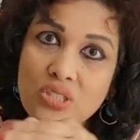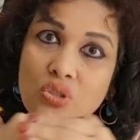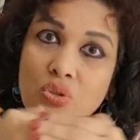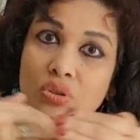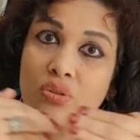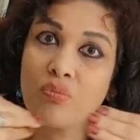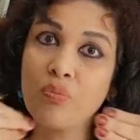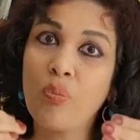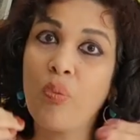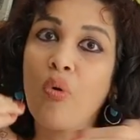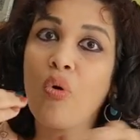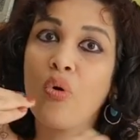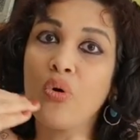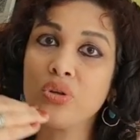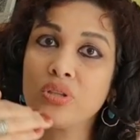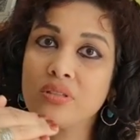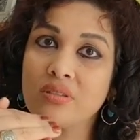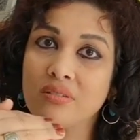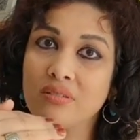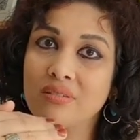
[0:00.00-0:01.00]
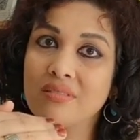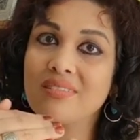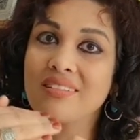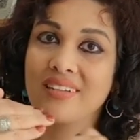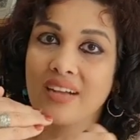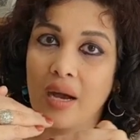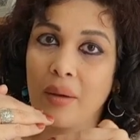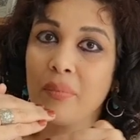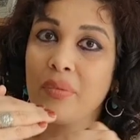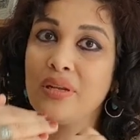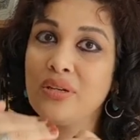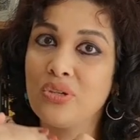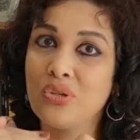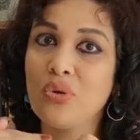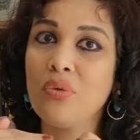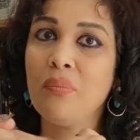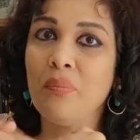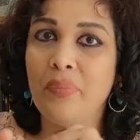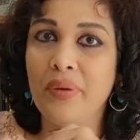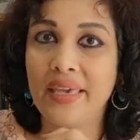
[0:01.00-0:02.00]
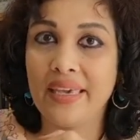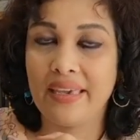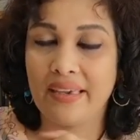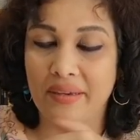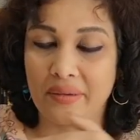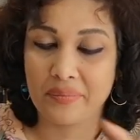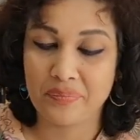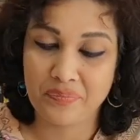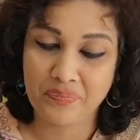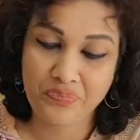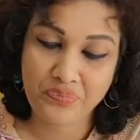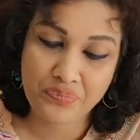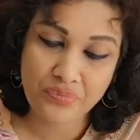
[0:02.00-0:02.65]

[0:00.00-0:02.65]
So both come into being.